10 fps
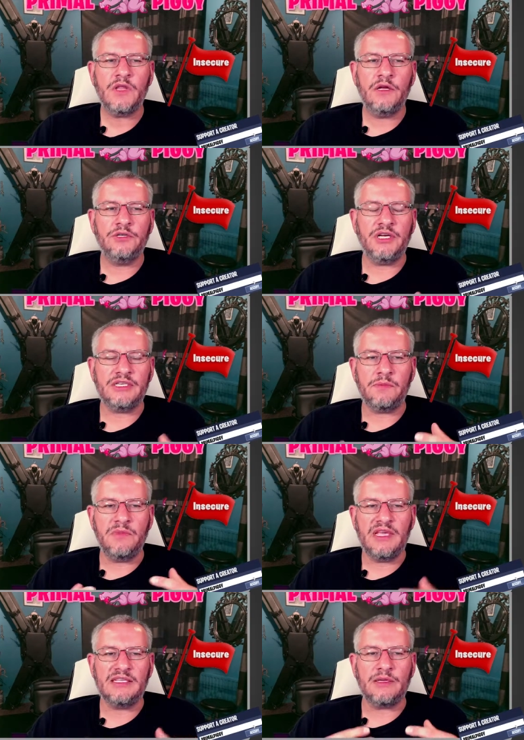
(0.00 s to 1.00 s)
just me
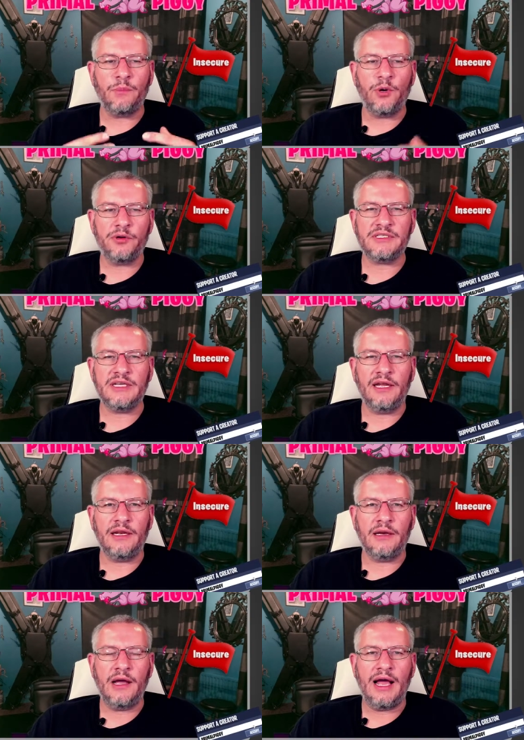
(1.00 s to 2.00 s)
as a
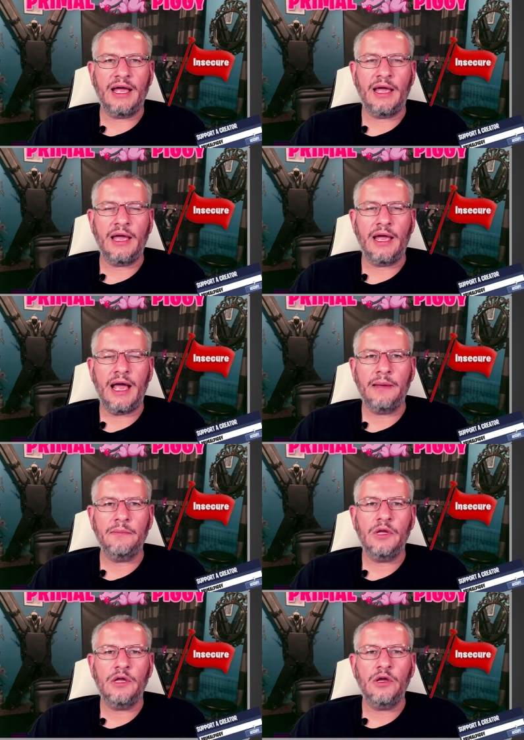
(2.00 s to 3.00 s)
person i i'm
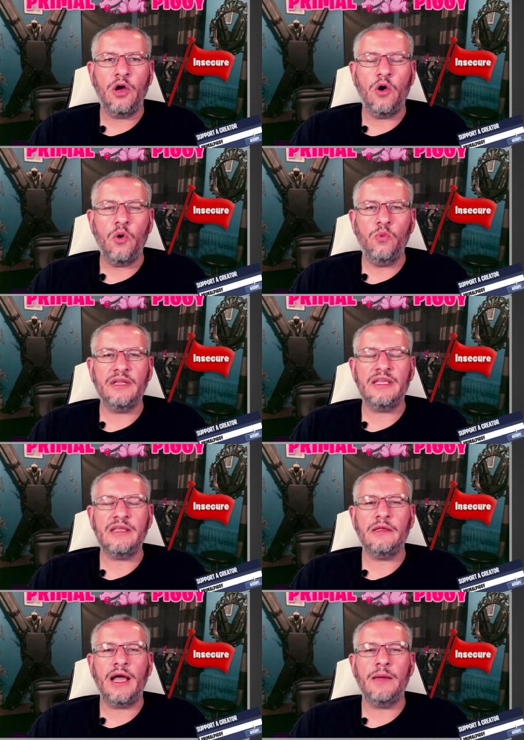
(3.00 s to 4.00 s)

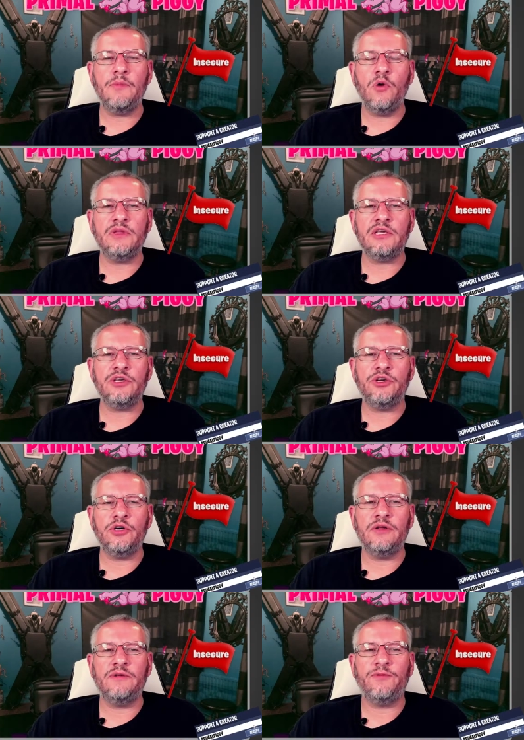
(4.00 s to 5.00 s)
only i'm only
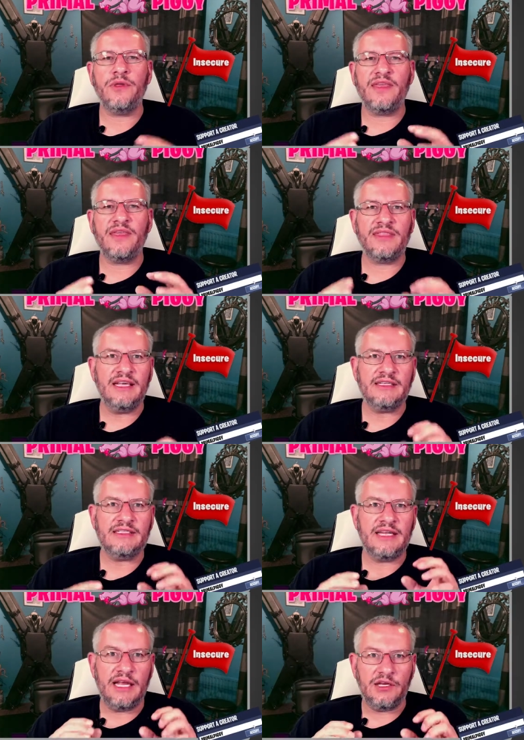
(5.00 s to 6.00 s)
good for the things
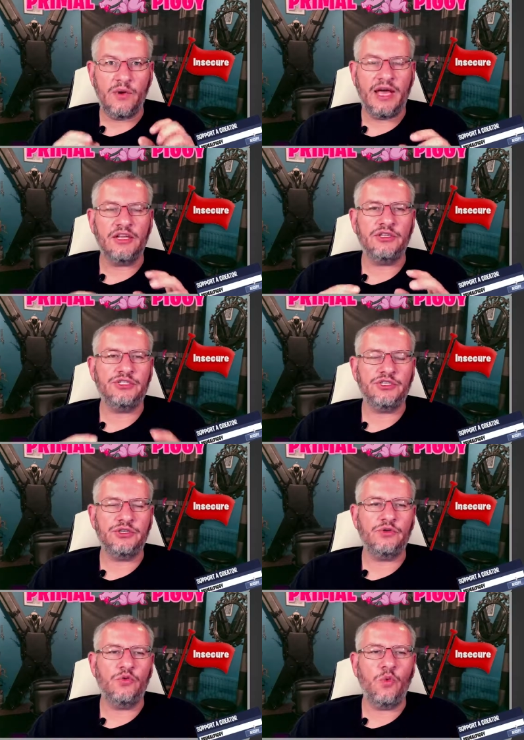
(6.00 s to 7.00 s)
that i know how to
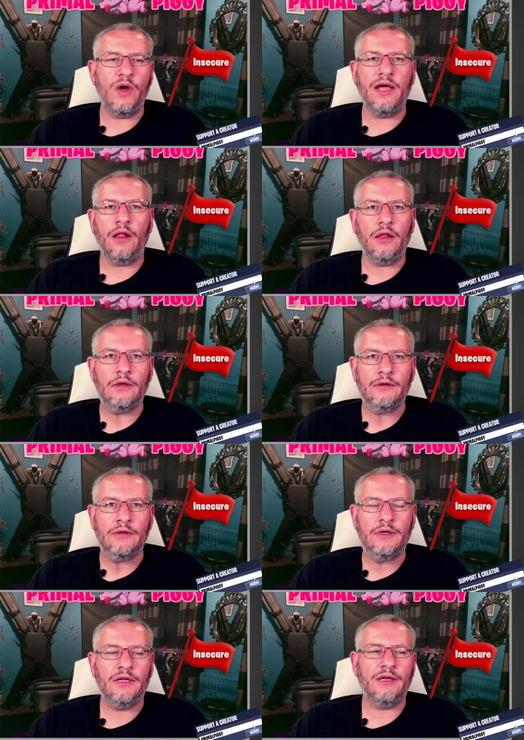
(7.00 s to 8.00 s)
do well
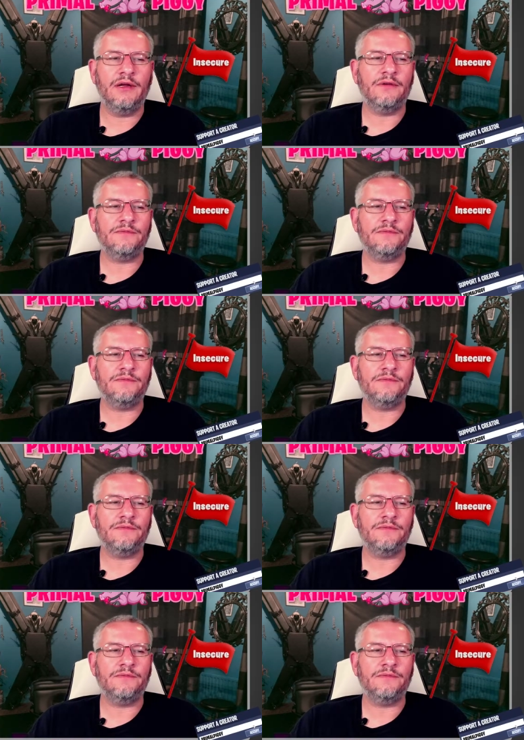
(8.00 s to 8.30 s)
you know